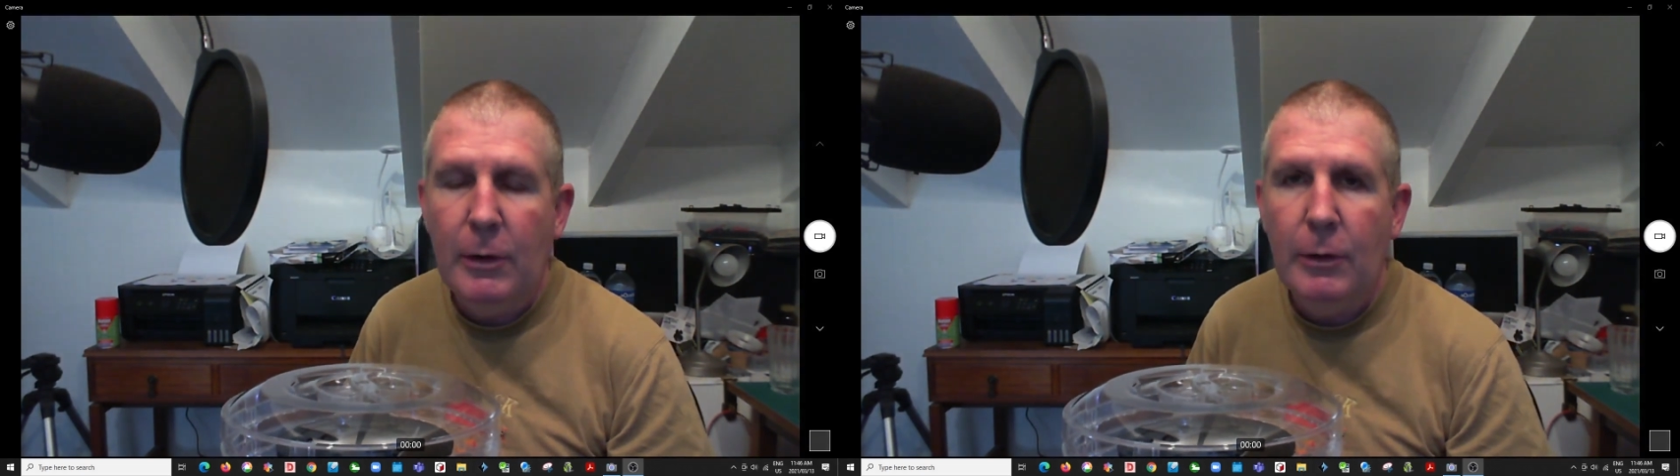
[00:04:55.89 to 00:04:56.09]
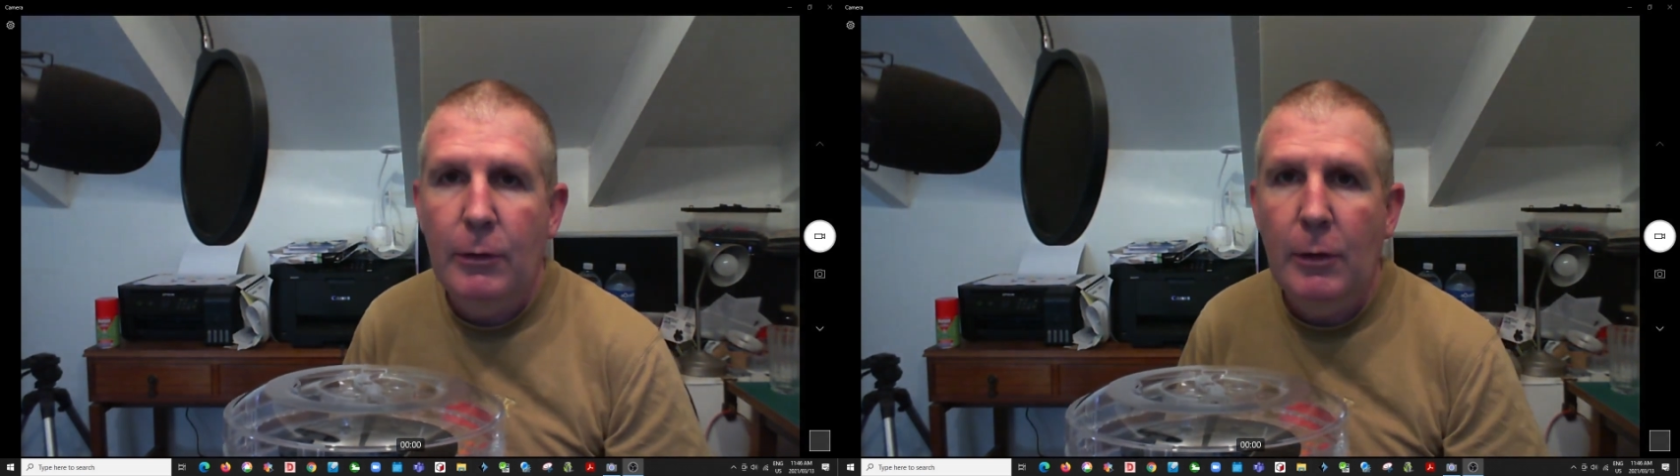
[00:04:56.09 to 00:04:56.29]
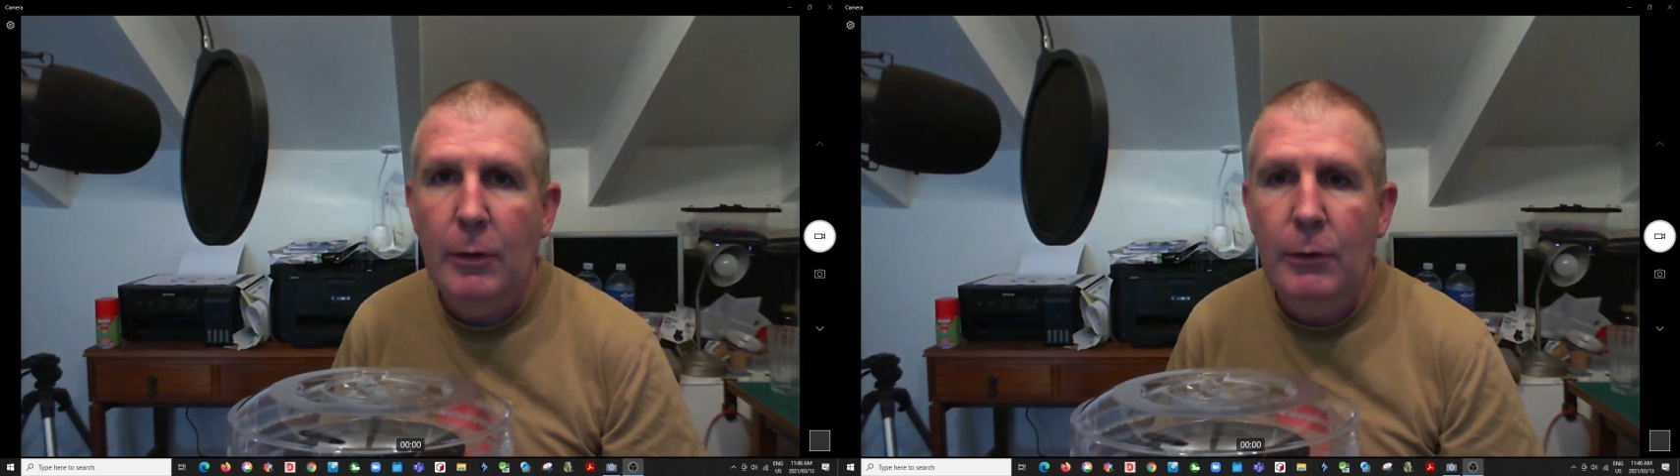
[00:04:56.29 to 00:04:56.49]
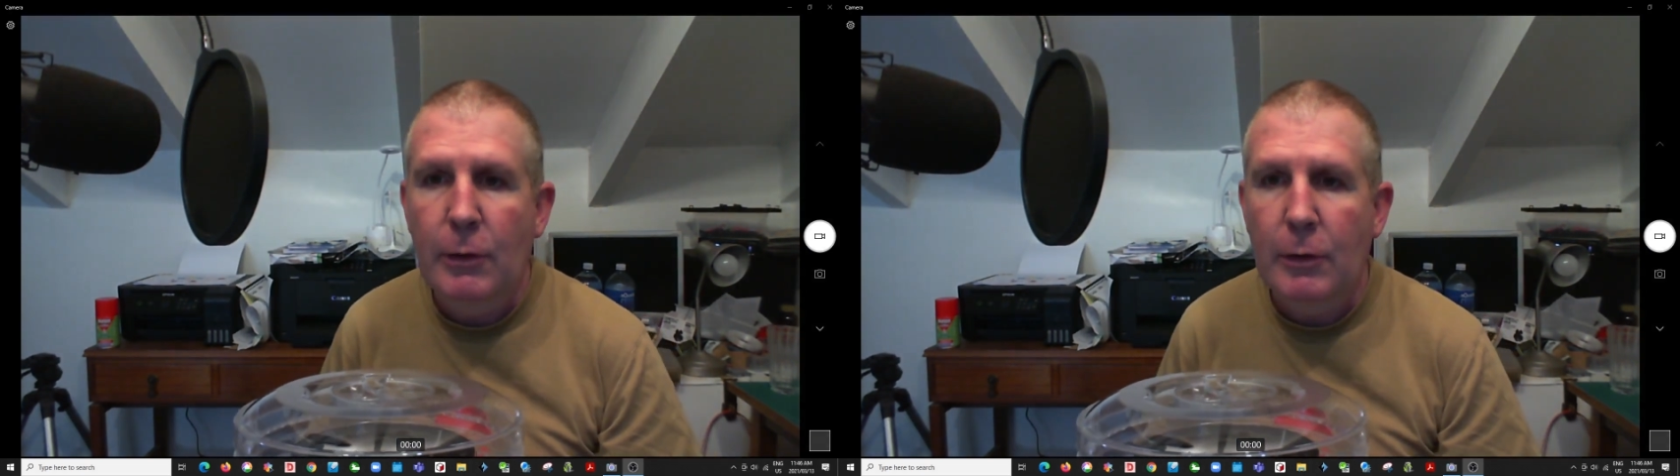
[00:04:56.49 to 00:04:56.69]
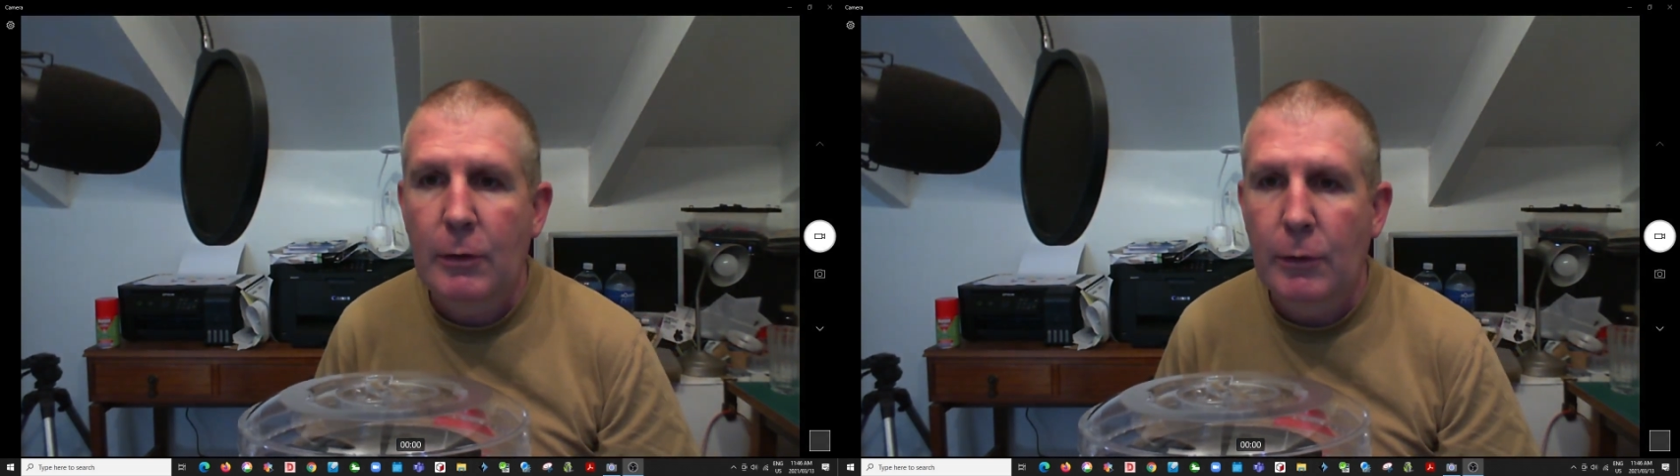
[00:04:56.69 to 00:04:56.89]
so it
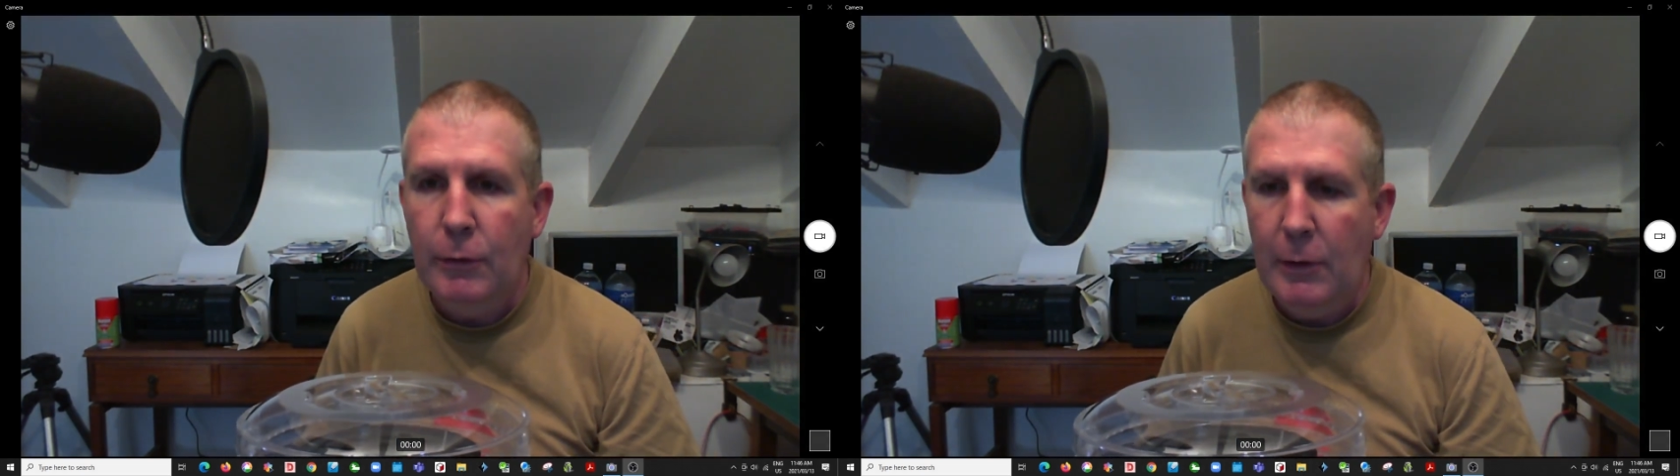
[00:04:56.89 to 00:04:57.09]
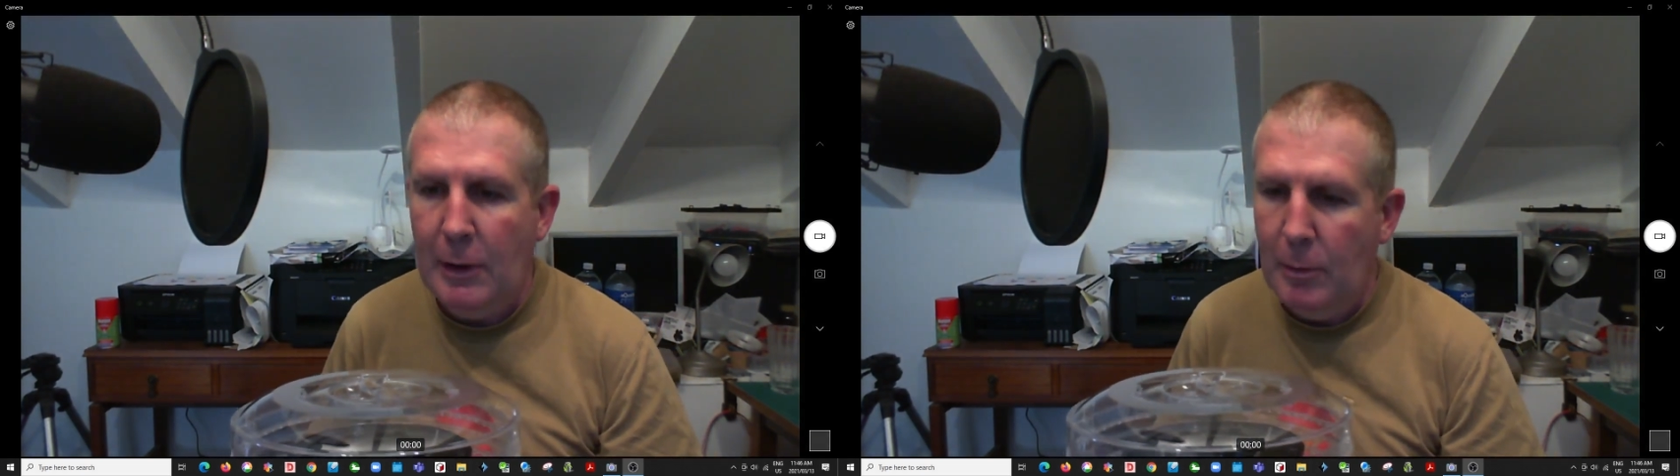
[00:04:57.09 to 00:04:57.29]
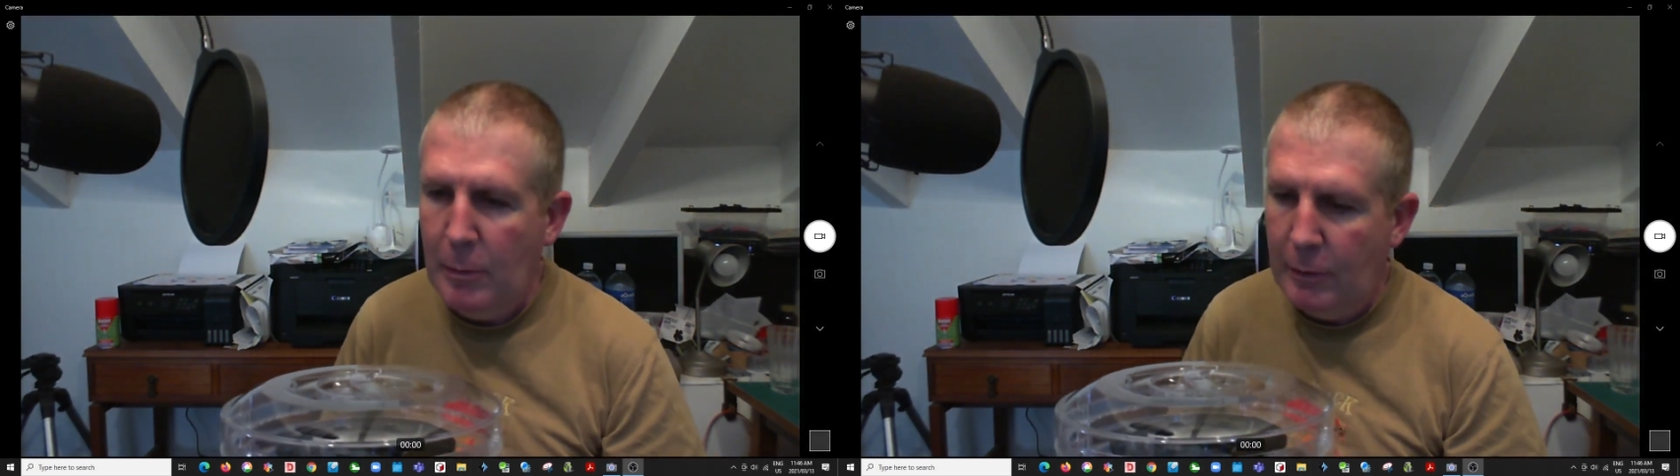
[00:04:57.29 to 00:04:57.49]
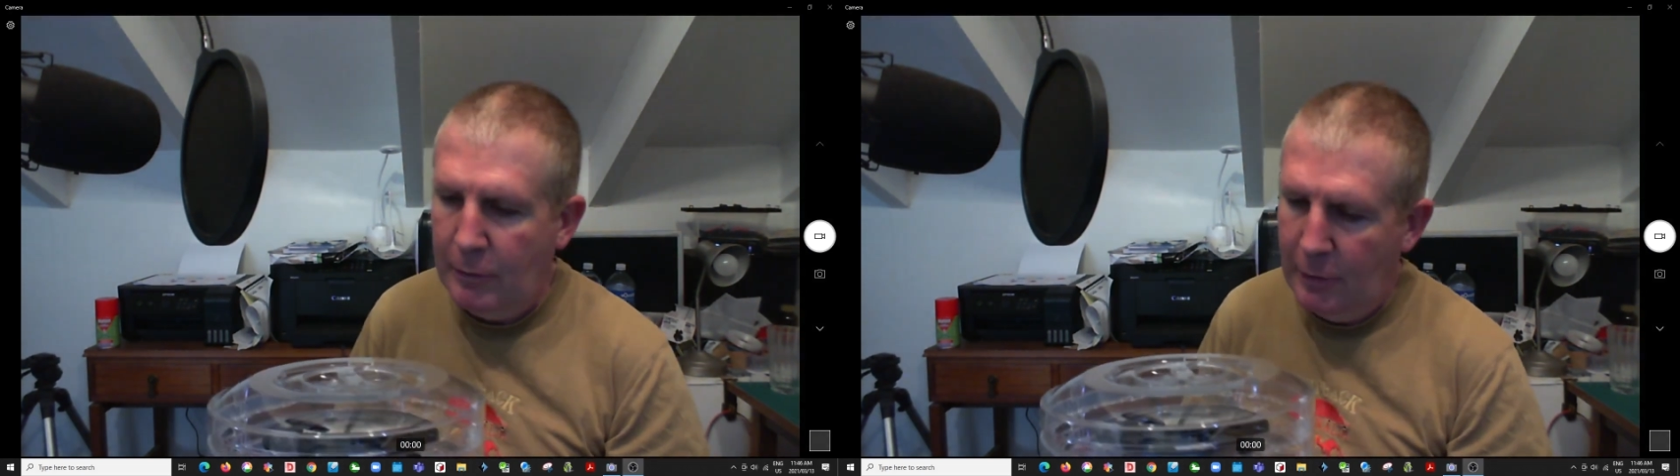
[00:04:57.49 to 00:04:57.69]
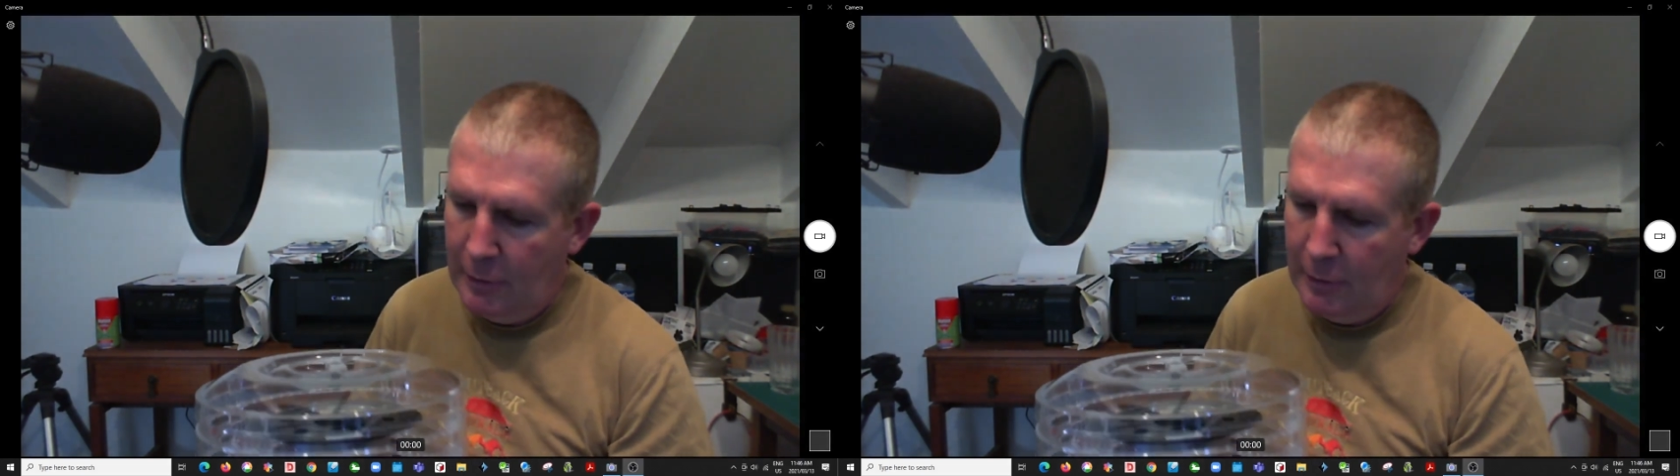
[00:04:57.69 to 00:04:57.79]
cycles the element.